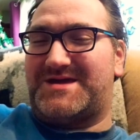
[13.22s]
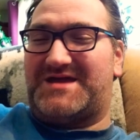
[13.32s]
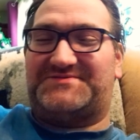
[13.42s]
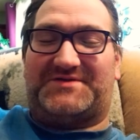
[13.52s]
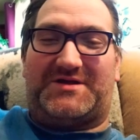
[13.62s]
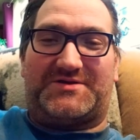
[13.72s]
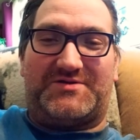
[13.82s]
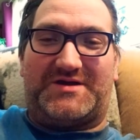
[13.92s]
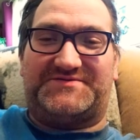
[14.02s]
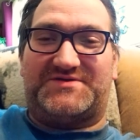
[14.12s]
As a lot of you
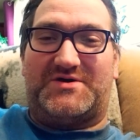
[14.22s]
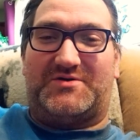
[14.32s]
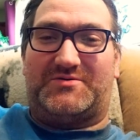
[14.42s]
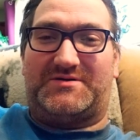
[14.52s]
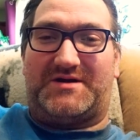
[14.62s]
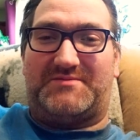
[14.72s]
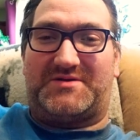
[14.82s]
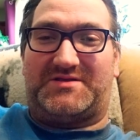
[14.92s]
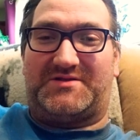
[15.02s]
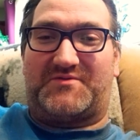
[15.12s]
guys know, I'm
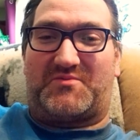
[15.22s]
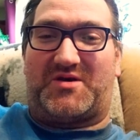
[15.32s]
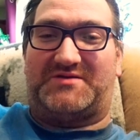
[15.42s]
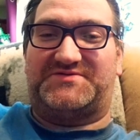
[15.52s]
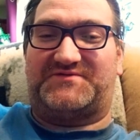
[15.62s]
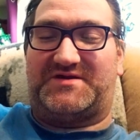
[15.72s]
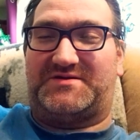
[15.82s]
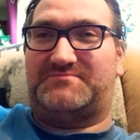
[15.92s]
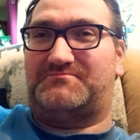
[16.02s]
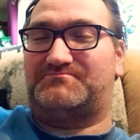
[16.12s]
a Cleveland Browns
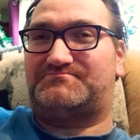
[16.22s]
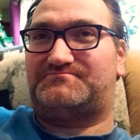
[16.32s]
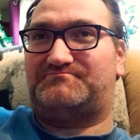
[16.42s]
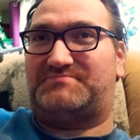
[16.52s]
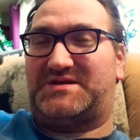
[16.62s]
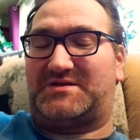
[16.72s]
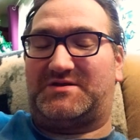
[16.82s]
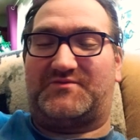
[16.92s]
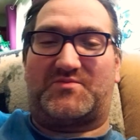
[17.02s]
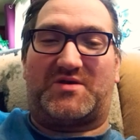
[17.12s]
fan. Been a
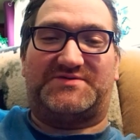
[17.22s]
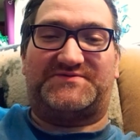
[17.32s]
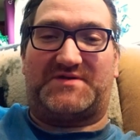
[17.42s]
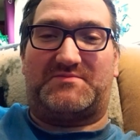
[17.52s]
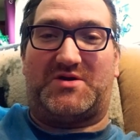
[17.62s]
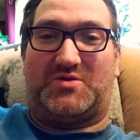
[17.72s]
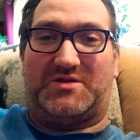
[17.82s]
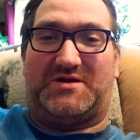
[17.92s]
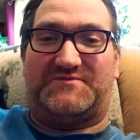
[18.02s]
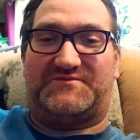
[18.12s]
Cleveland Browns fan my whole
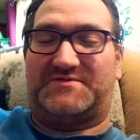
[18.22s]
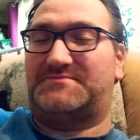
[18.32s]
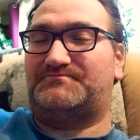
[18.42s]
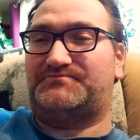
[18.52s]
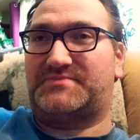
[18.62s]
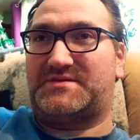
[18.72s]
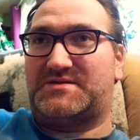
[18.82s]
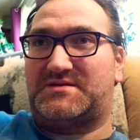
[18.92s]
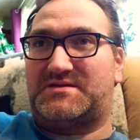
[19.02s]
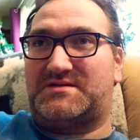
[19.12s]
life.
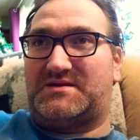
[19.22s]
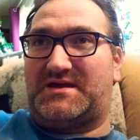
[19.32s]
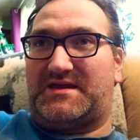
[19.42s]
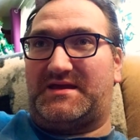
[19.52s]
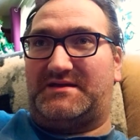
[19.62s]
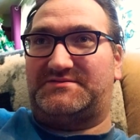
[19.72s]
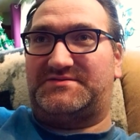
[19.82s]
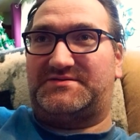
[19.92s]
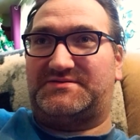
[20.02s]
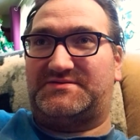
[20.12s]
And
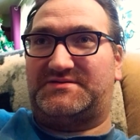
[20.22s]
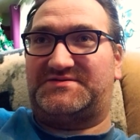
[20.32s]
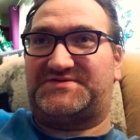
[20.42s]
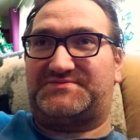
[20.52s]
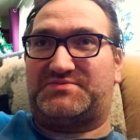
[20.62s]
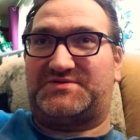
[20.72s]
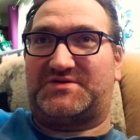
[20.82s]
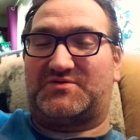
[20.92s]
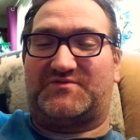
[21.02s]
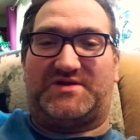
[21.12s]
this
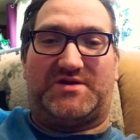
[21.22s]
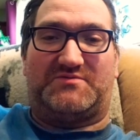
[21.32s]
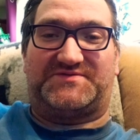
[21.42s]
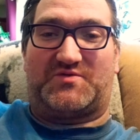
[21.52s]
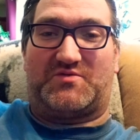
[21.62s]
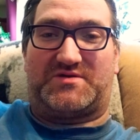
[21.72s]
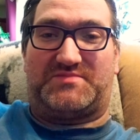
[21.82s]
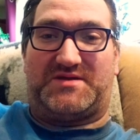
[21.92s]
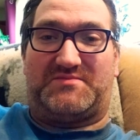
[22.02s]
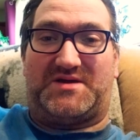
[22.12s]
particular video is going to
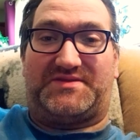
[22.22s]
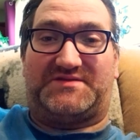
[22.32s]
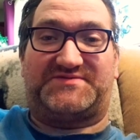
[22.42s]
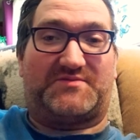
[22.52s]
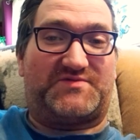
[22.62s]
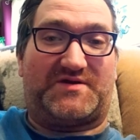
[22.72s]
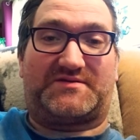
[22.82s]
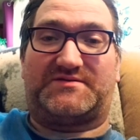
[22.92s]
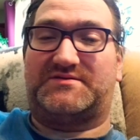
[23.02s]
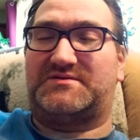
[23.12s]
be about that subject.